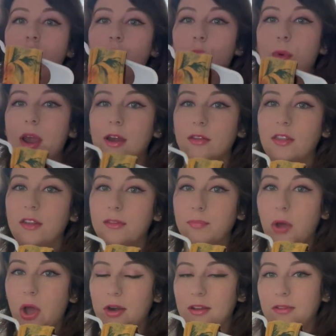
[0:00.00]
where this
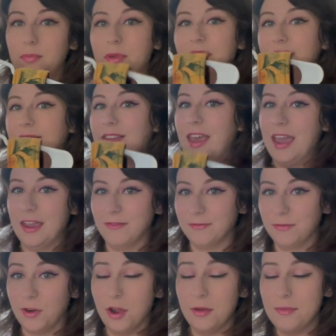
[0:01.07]
bodice piece came
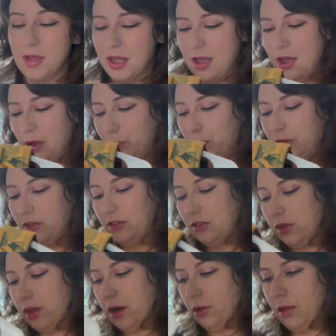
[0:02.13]
from, which is a
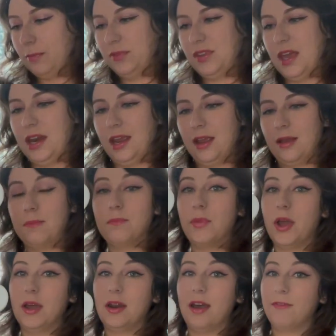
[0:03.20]
little upsetting,
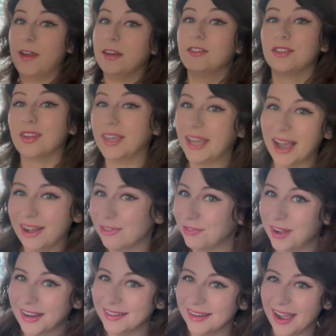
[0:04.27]
but eventually I'll
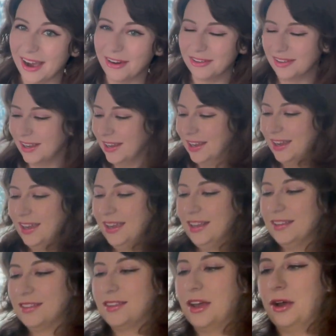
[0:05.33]
find out.
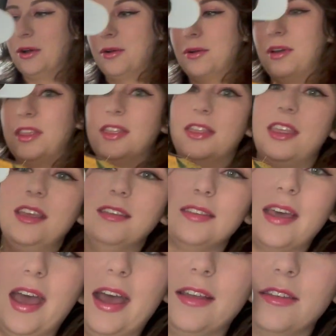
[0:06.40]
So this
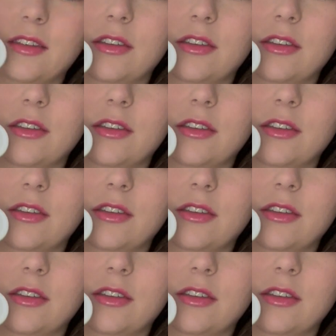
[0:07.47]
has